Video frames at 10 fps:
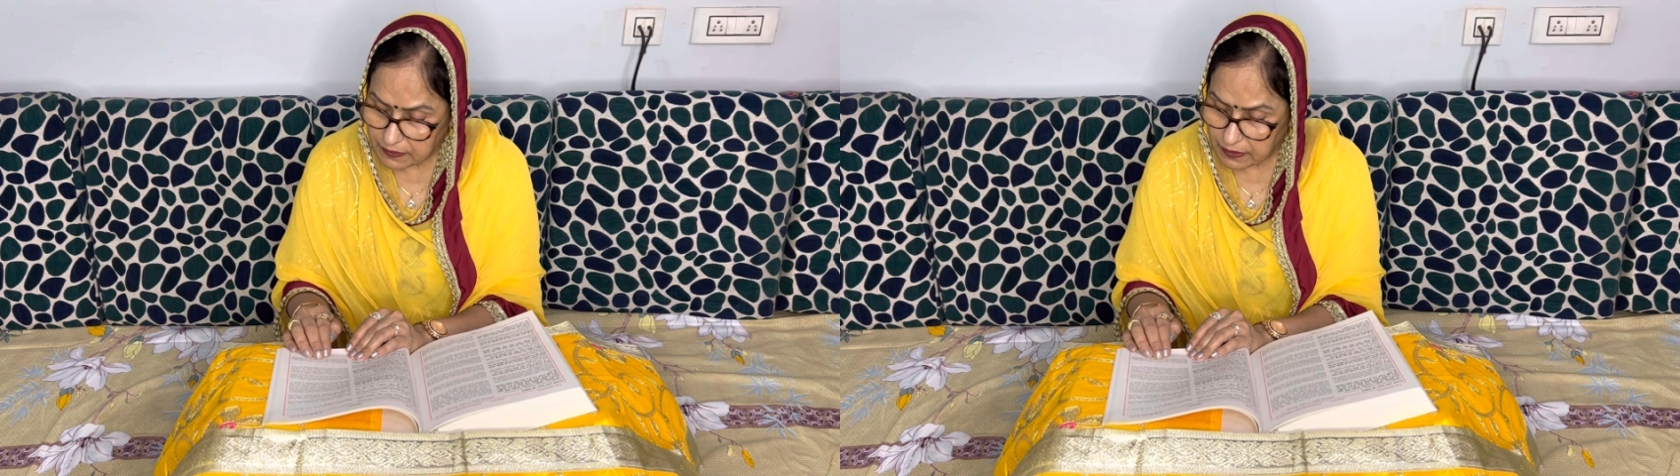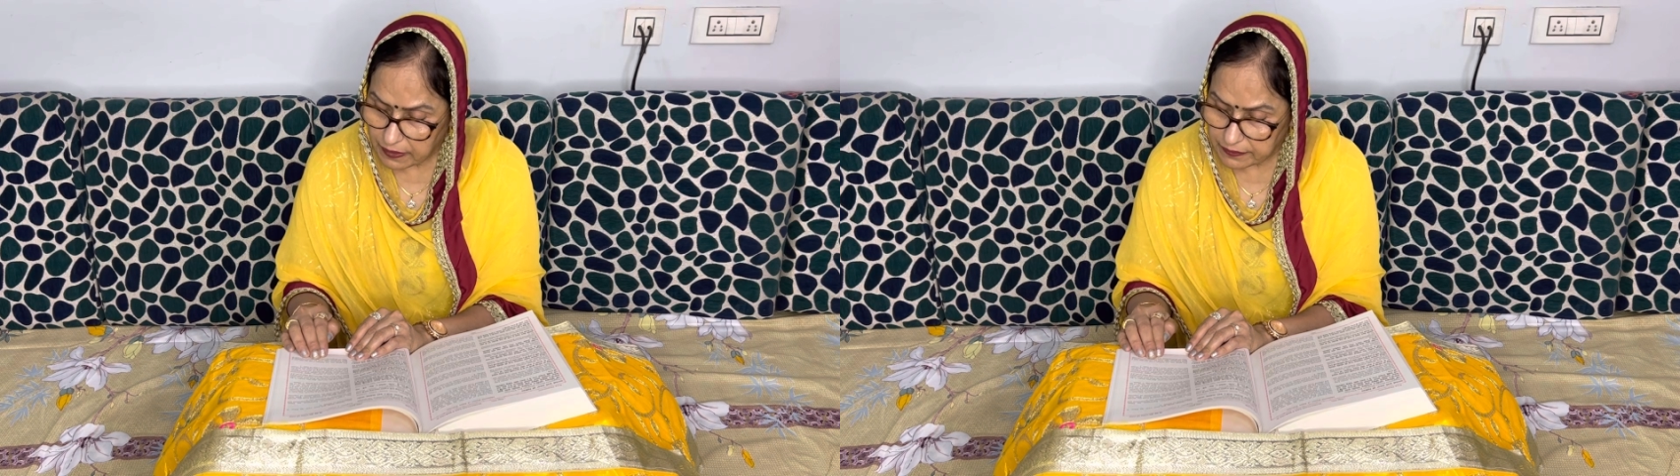
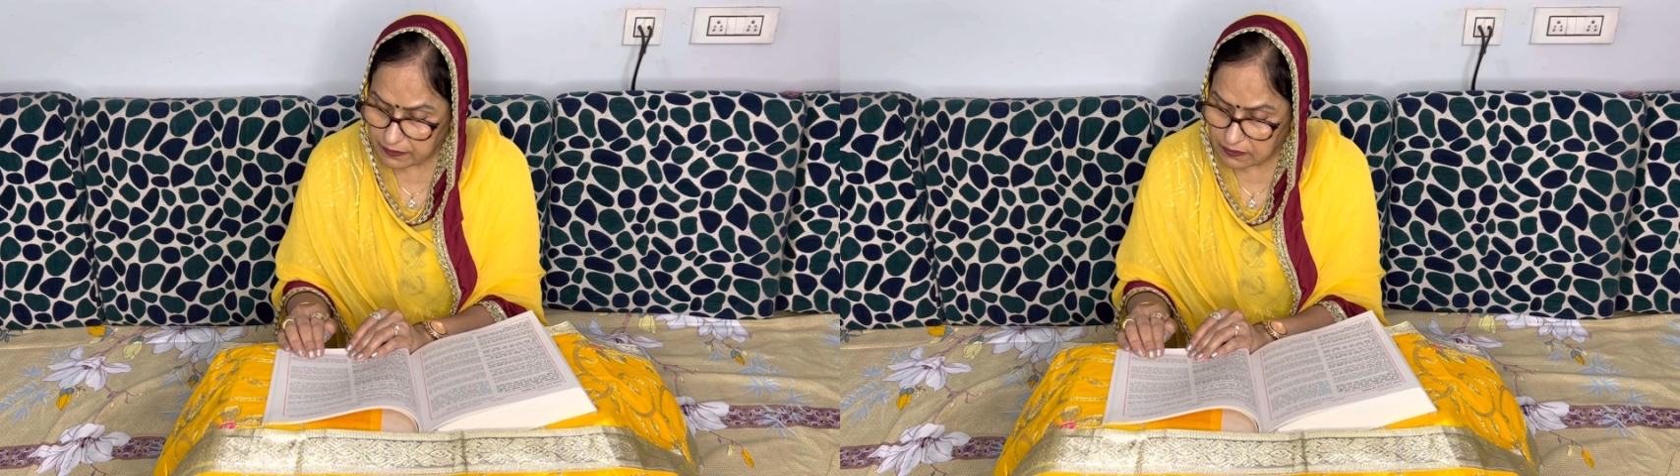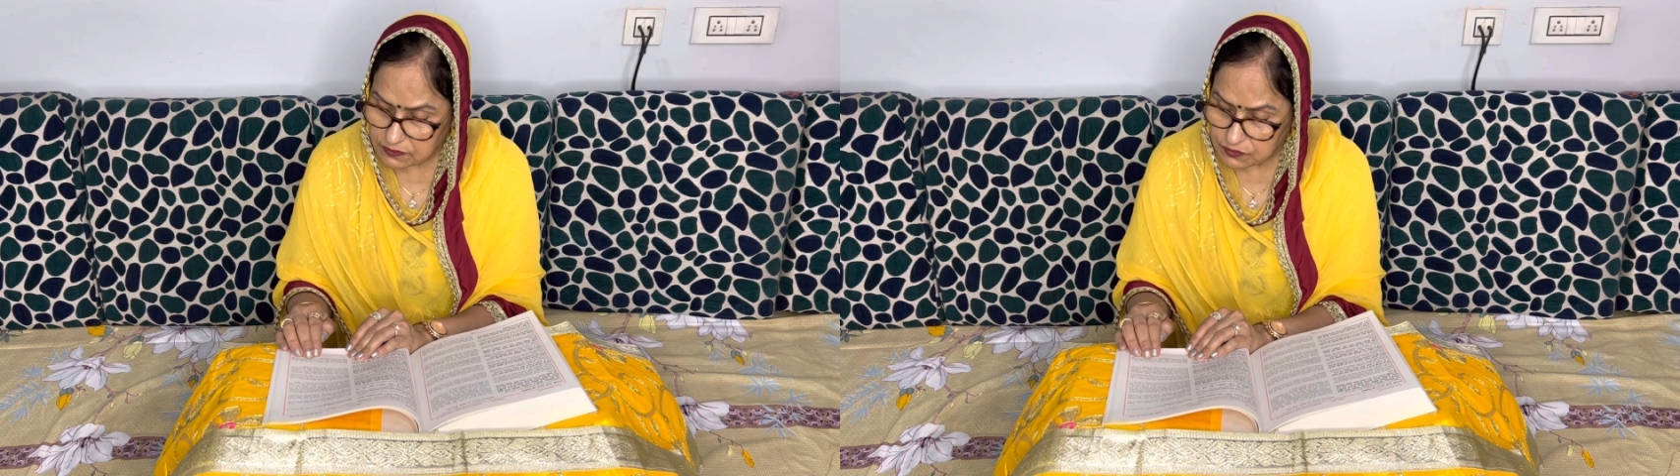I
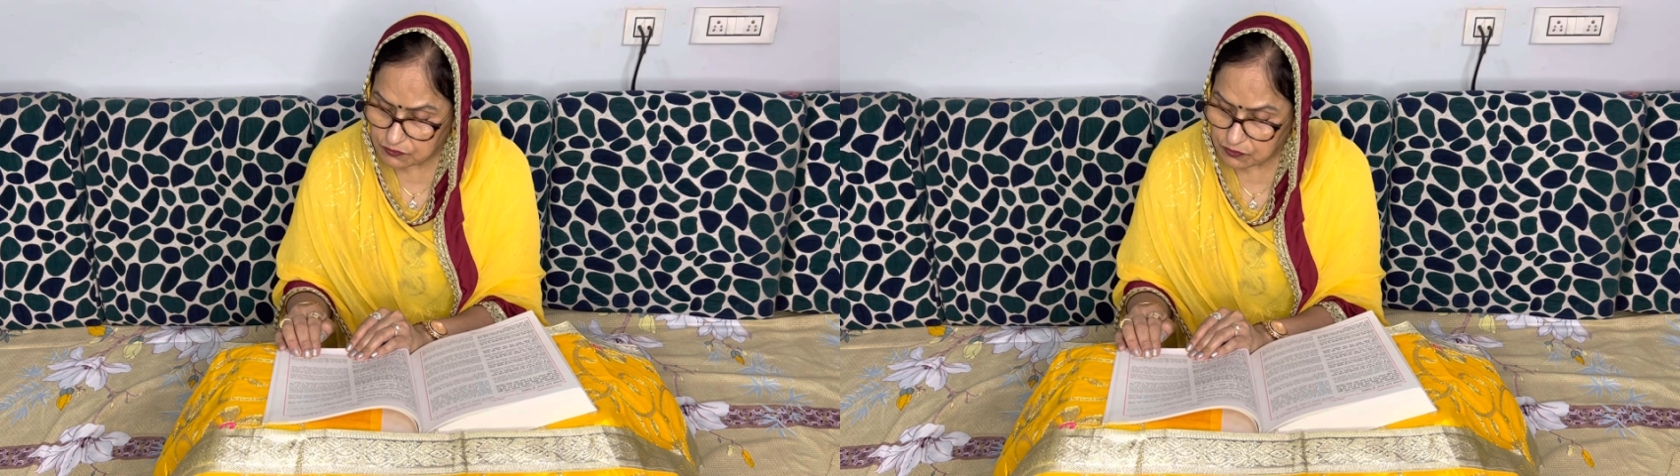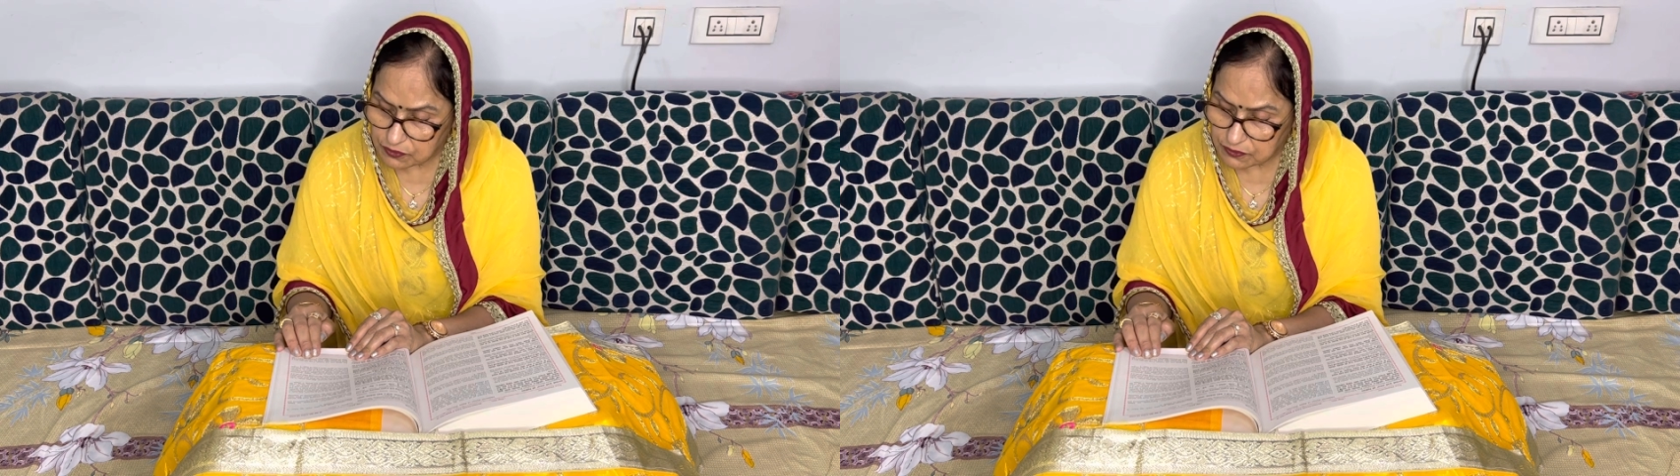ask
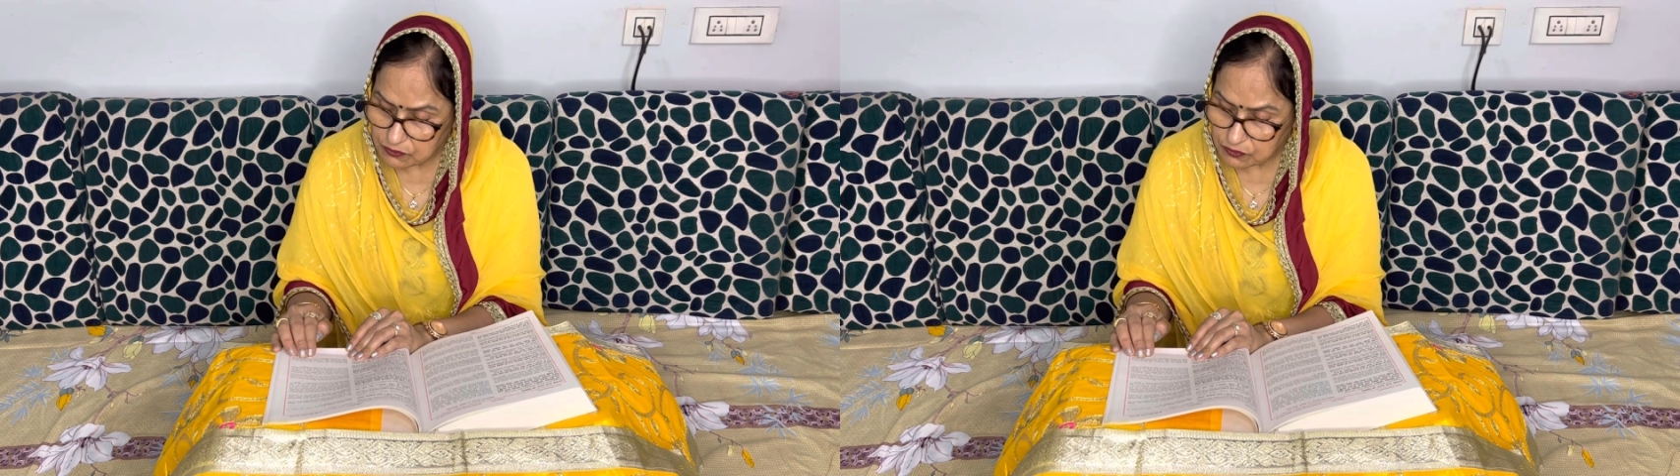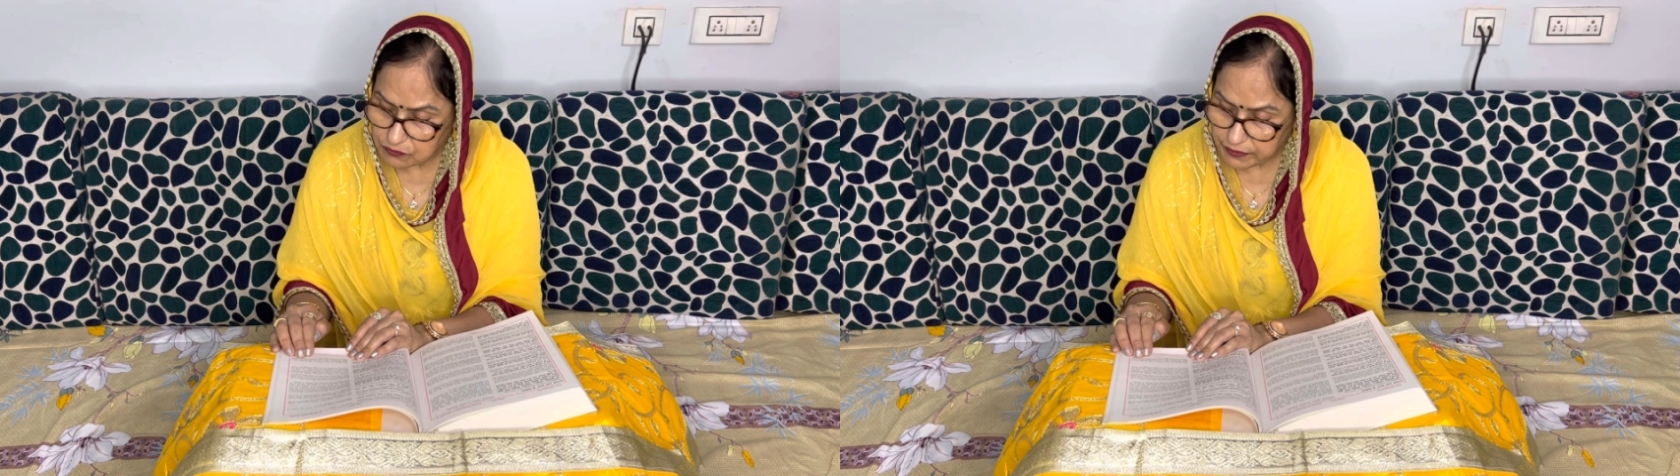for the
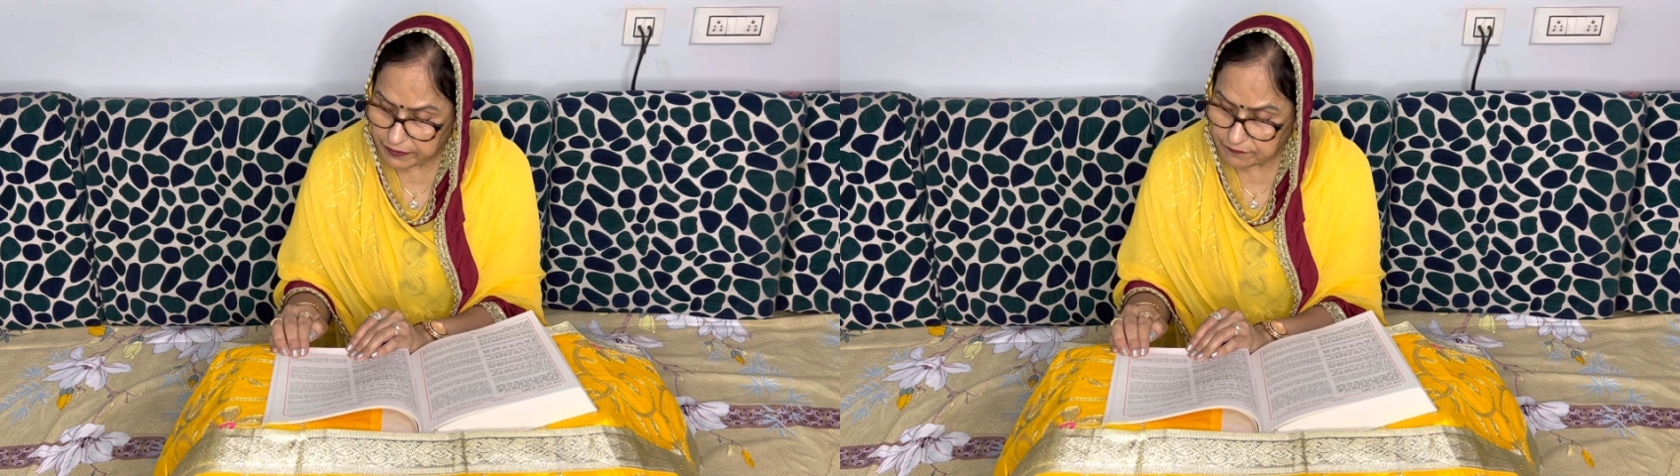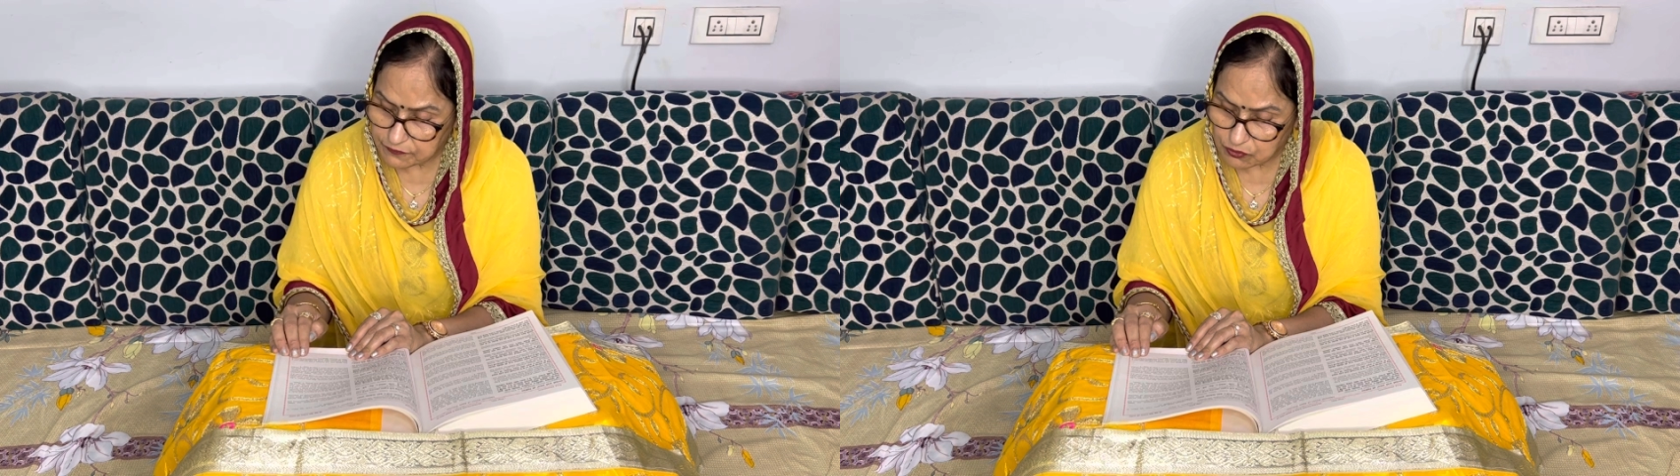good
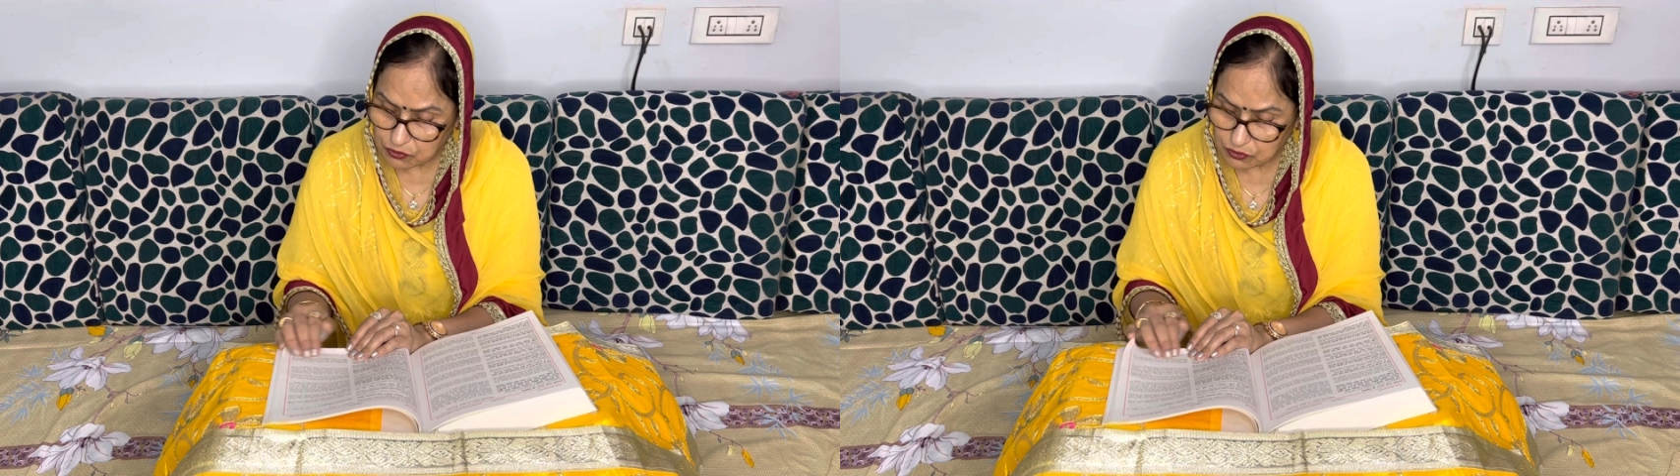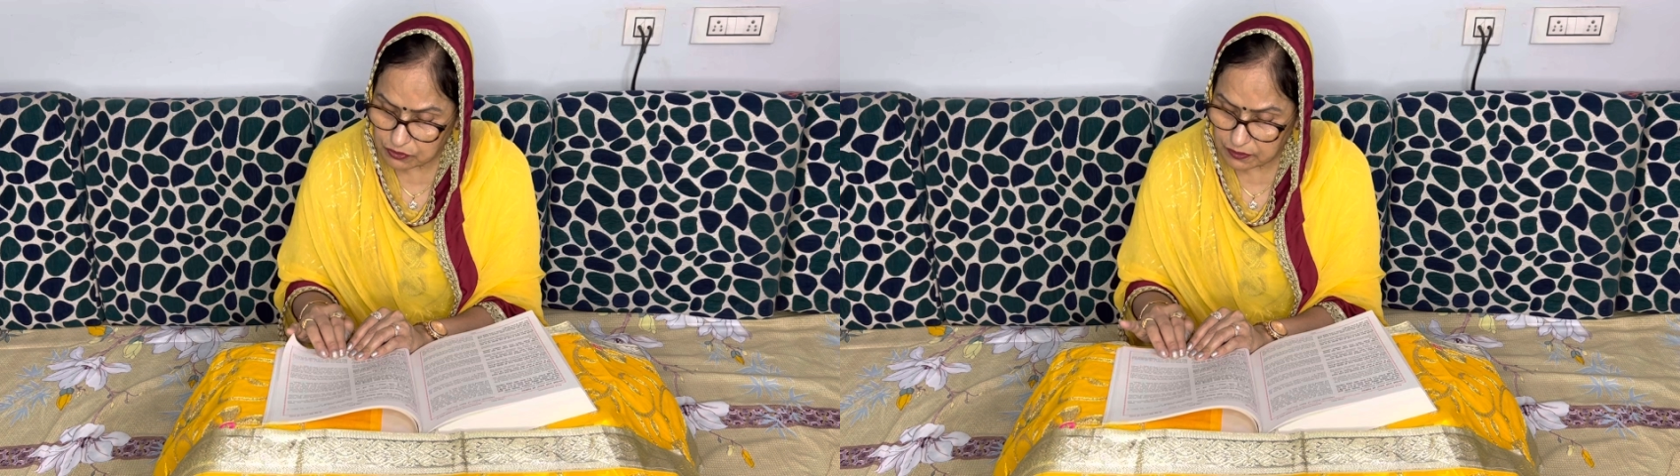wife to look